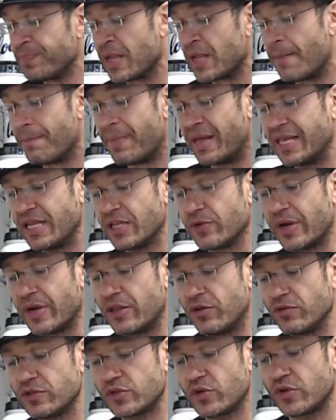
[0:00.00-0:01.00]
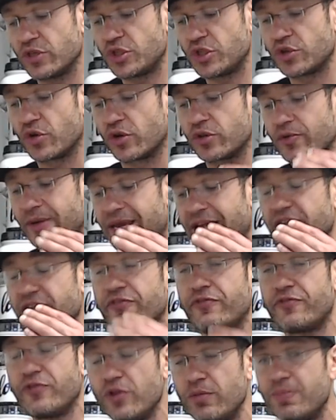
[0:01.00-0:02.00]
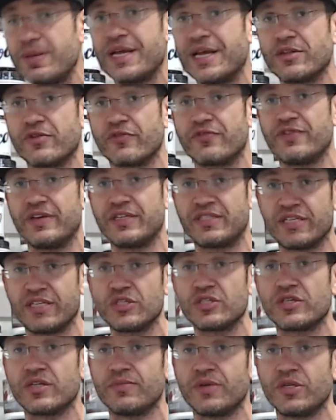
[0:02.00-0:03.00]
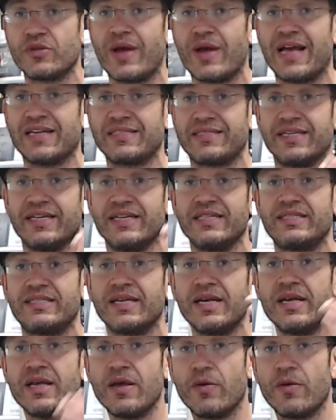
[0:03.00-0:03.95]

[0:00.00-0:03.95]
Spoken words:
But anyway, long story short, you get a full blend of essential amino acids.